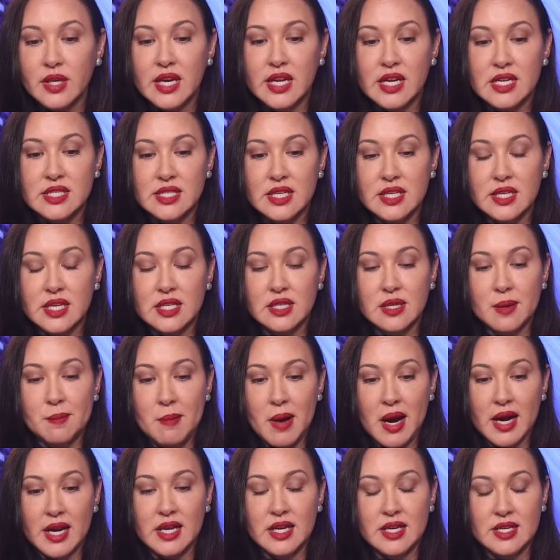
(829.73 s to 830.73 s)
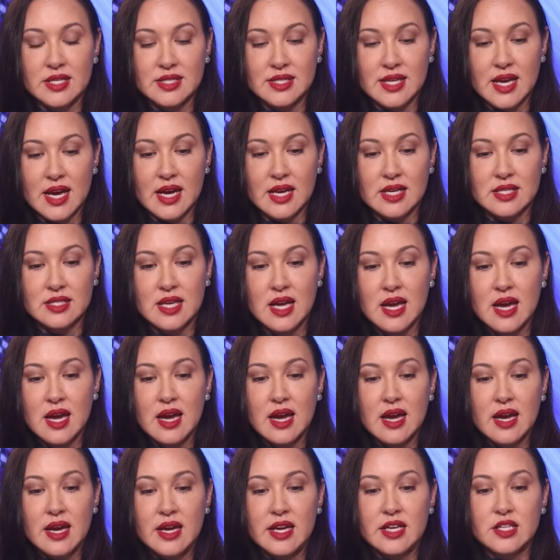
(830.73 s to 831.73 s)
He doesn't need the money, he says.
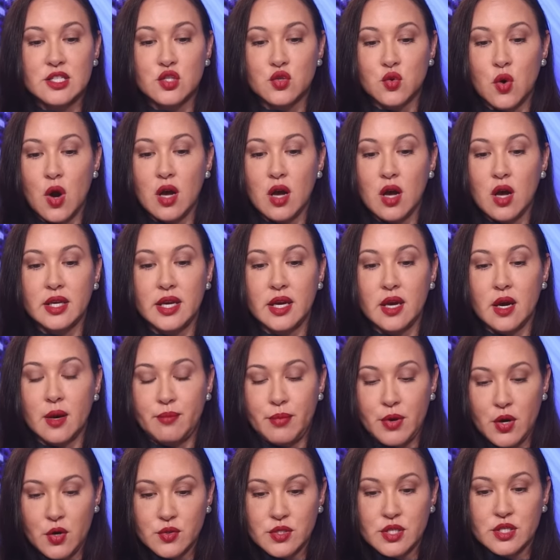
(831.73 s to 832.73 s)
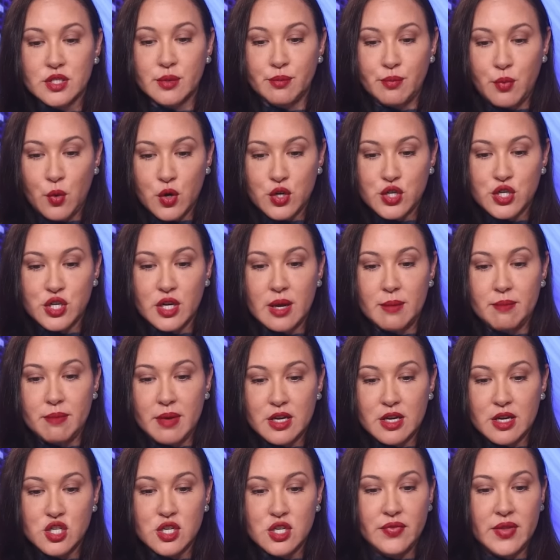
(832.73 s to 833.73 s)
He strongly opposes abortion. I
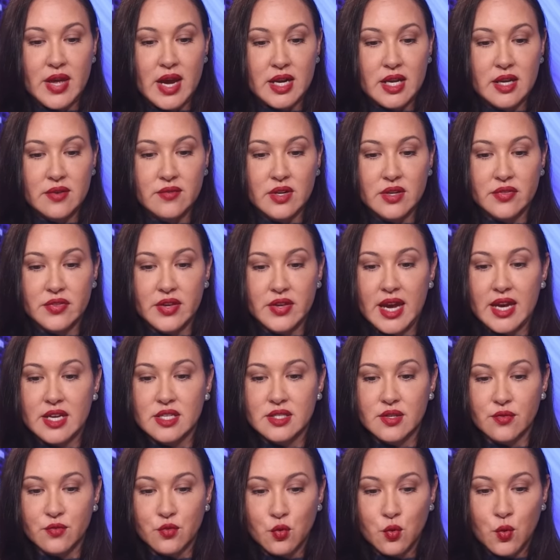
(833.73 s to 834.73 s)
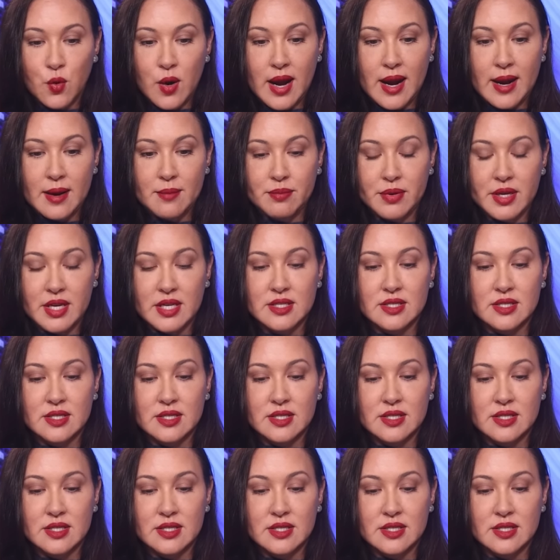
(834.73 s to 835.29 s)
mentioned that even in the case of rape.